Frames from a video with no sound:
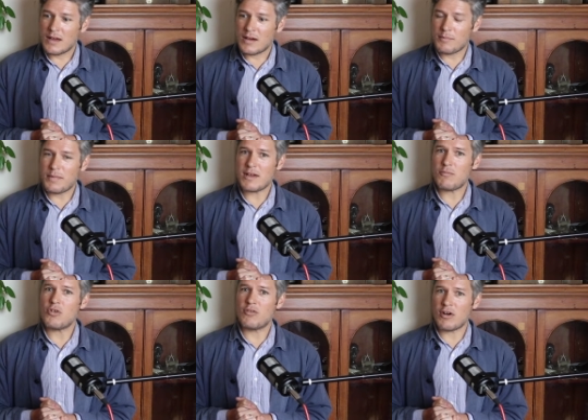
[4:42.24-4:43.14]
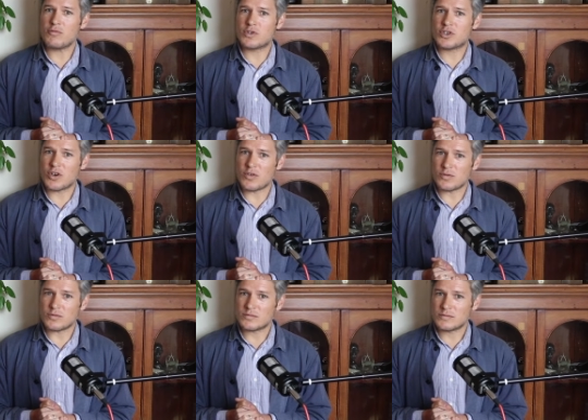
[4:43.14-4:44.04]
a bit more old
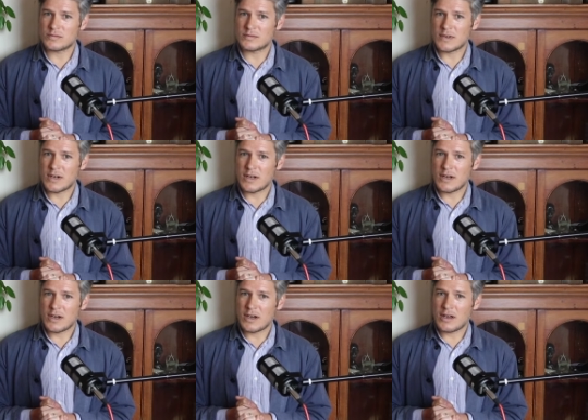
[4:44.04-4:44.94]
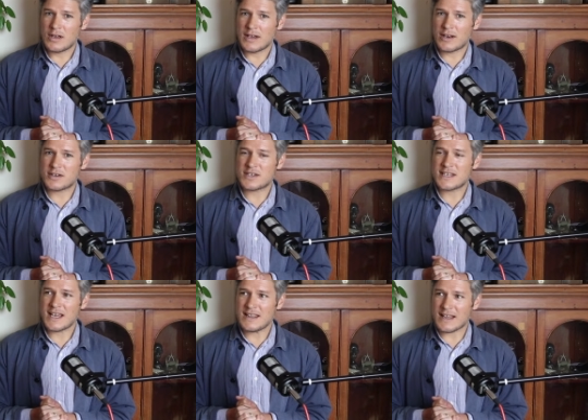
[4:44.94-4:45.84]
school. And I
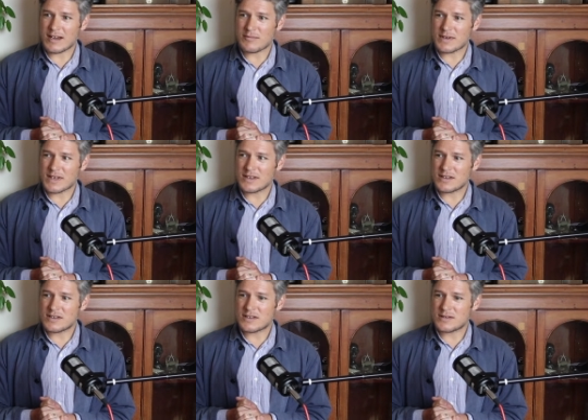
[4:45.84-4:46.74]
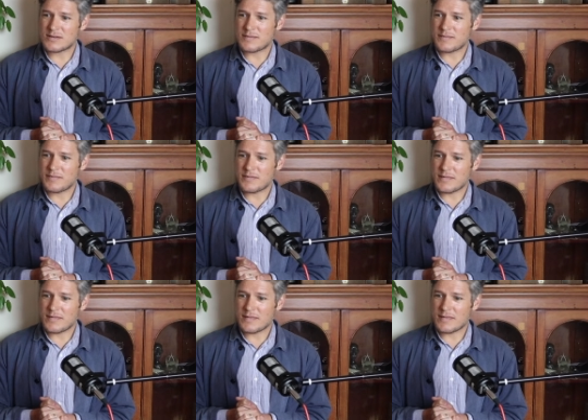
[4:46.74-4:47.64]
say that because
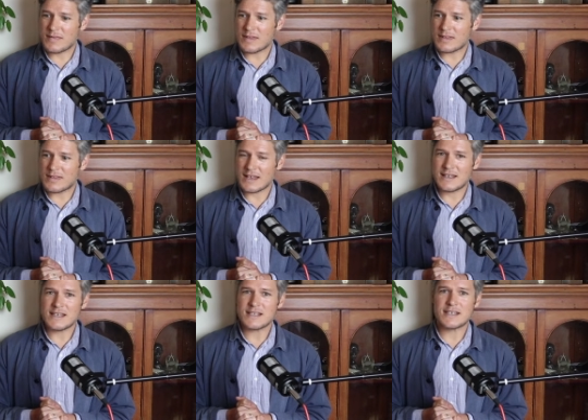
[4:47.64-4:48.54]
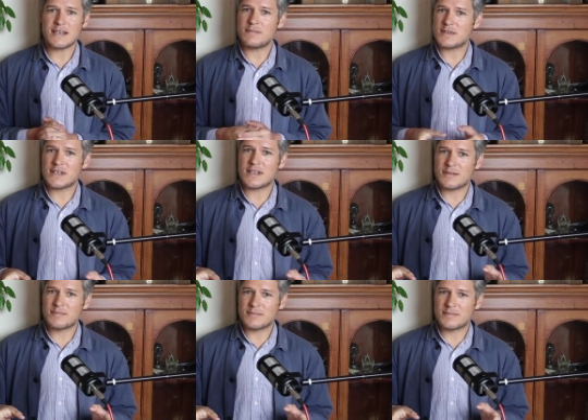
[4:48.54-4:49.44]
they didn't seem
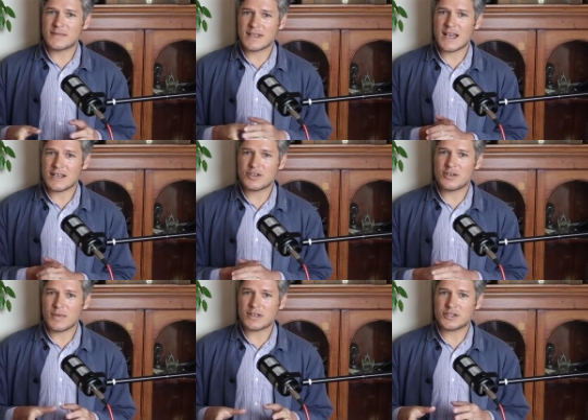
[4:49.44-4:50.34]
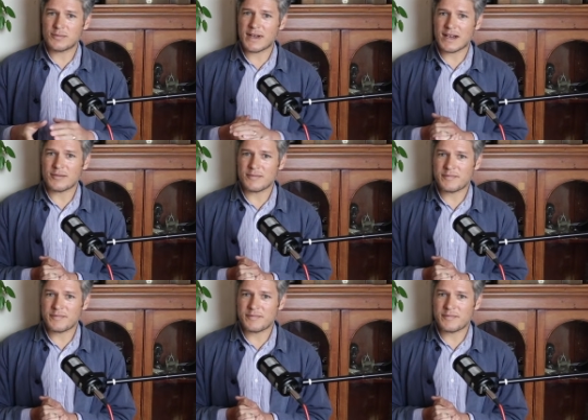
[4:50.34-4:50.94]
to care too much about